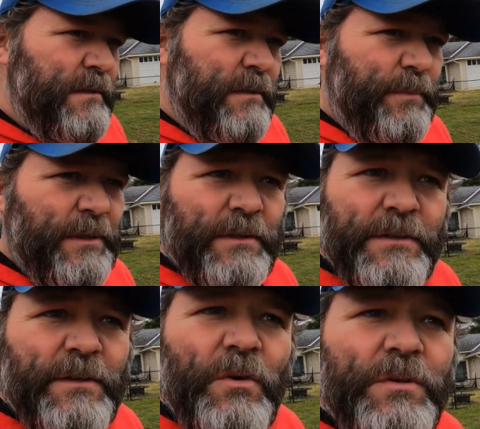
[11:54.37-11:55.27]
to
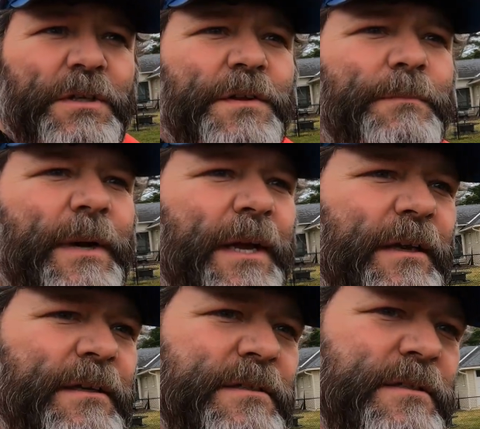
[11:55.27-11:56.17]
build a whole nother
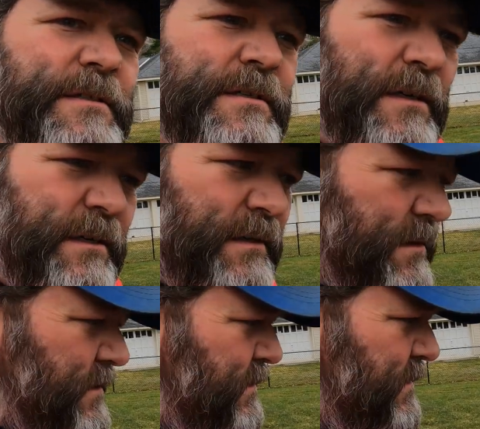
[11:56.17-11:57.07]
bike, because this sucker,